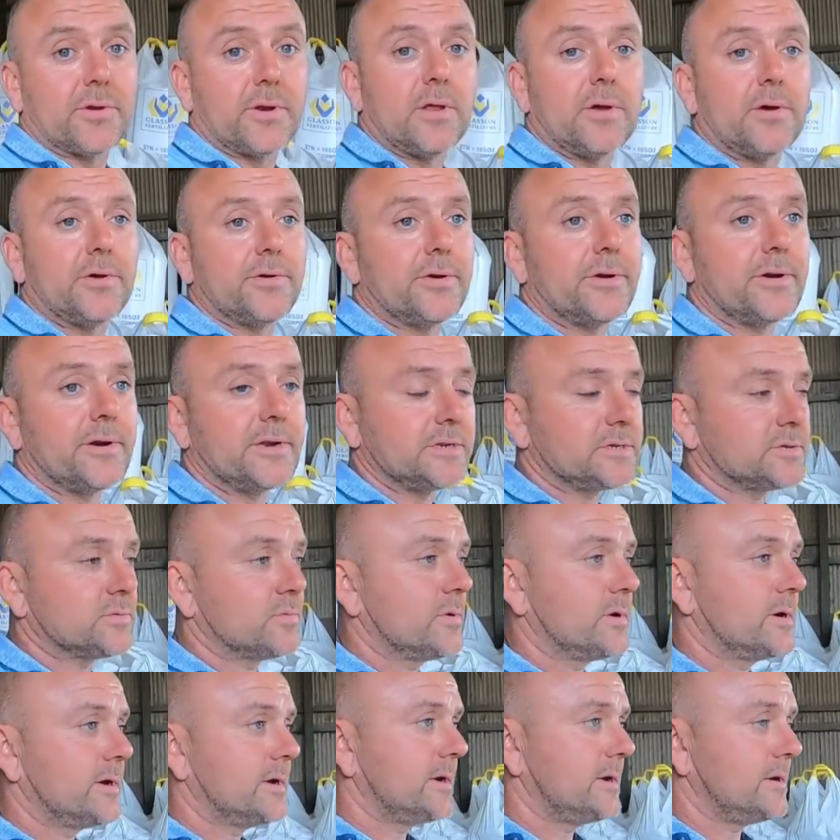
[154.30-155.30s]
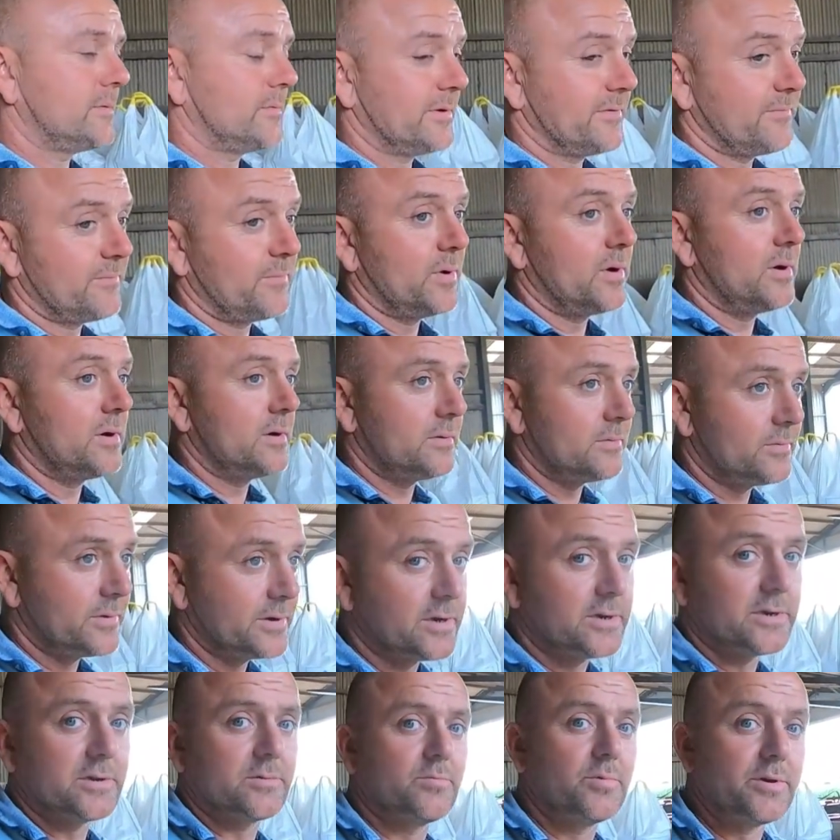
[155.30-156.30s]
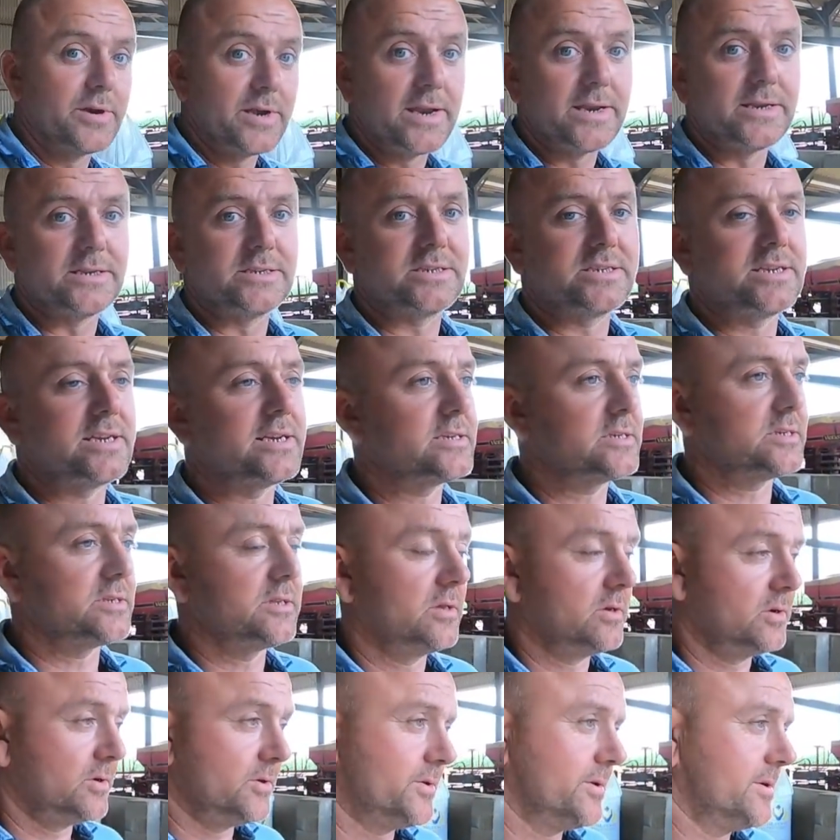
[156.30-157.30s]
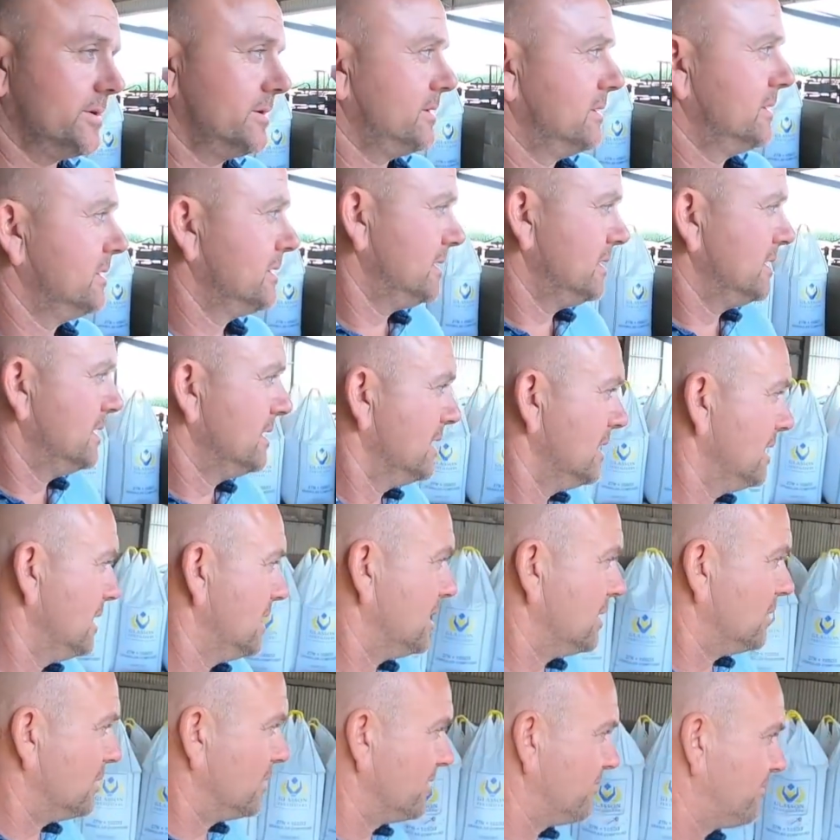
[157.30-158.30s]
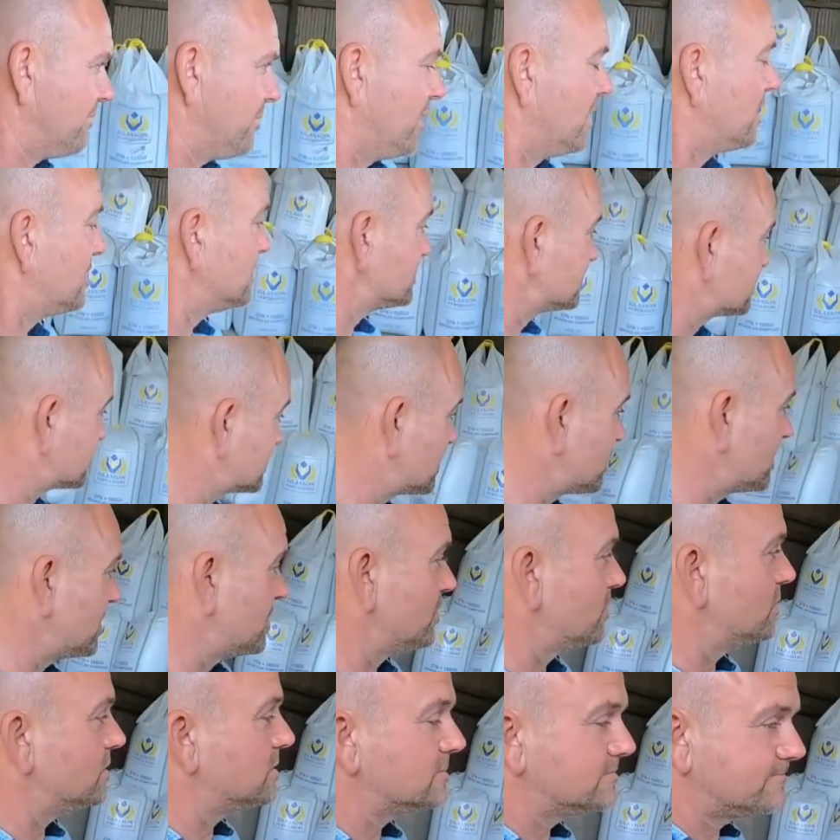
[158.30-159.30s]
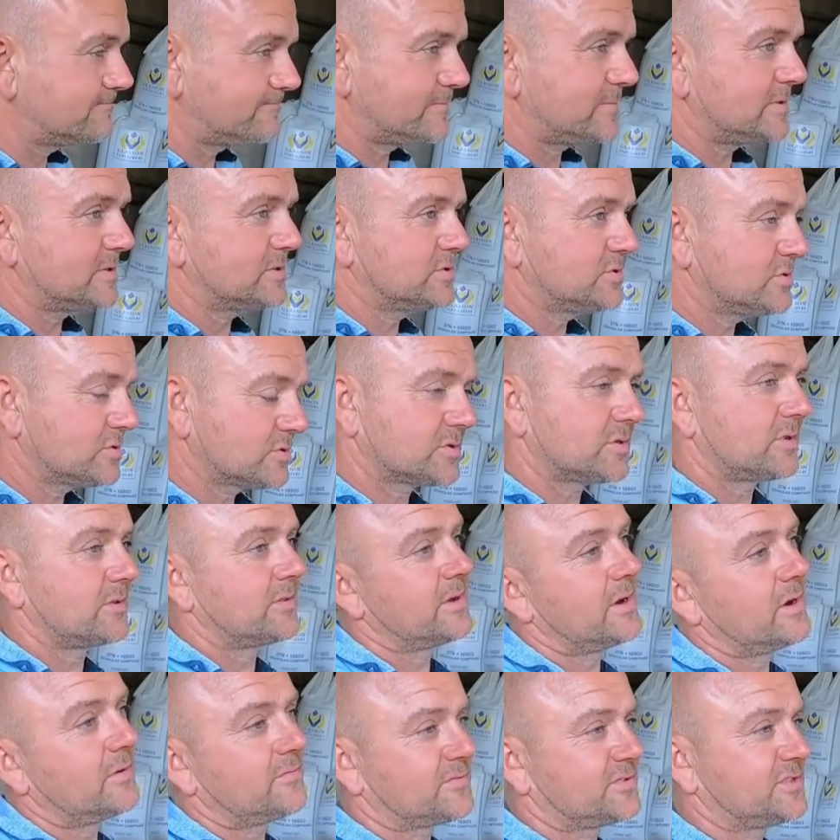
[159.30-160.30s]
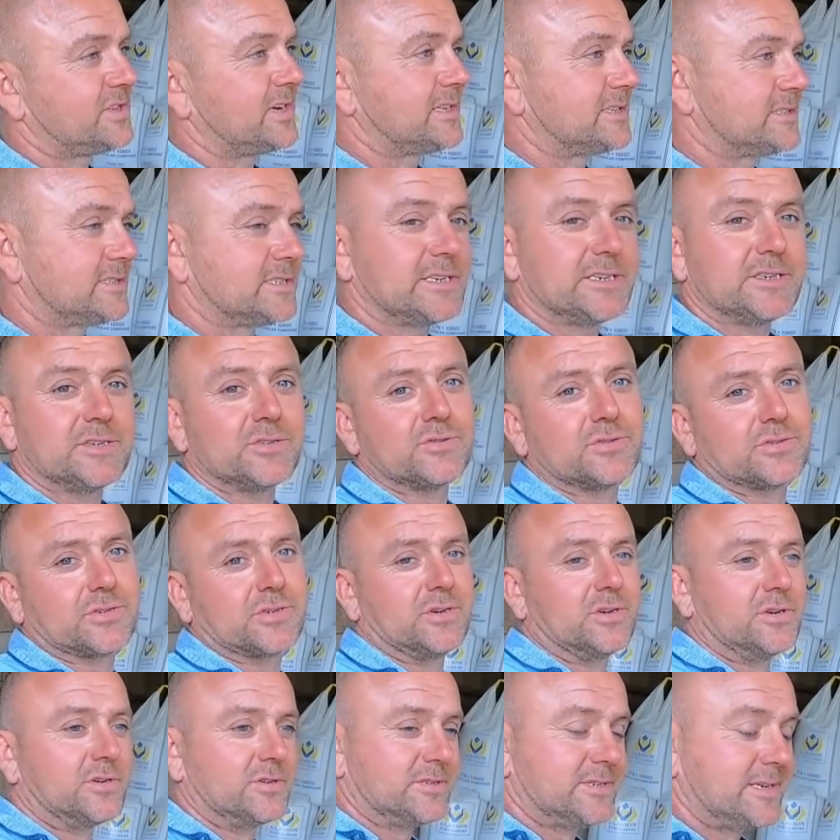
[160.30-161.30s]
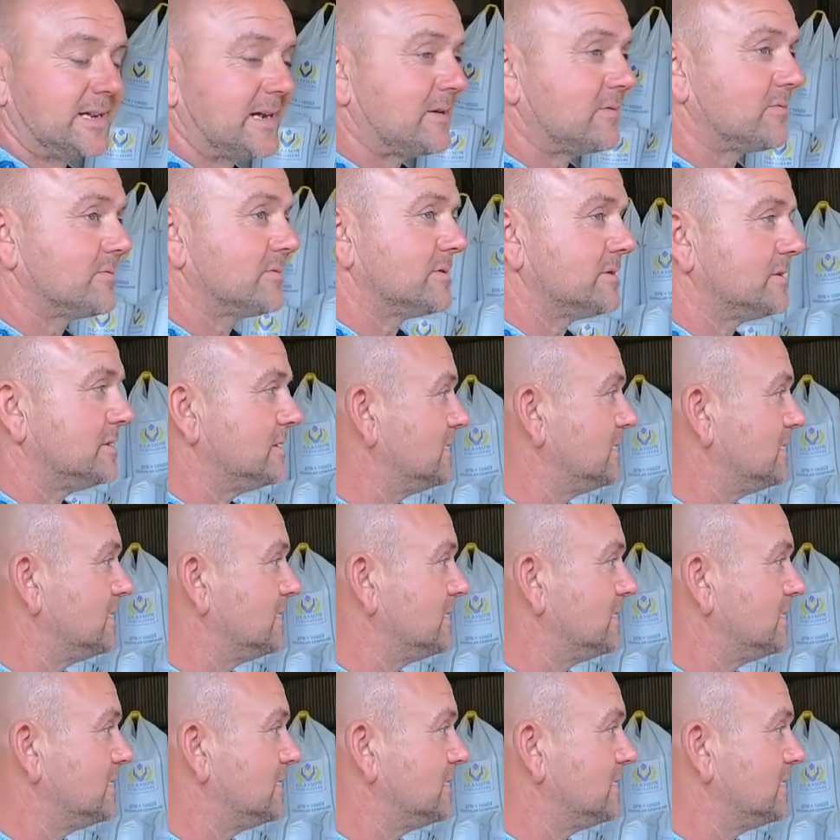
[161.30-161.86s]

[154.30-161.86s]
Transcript: load on its way. We need 6 load, and we've bought 2, just on the off chance it does go down.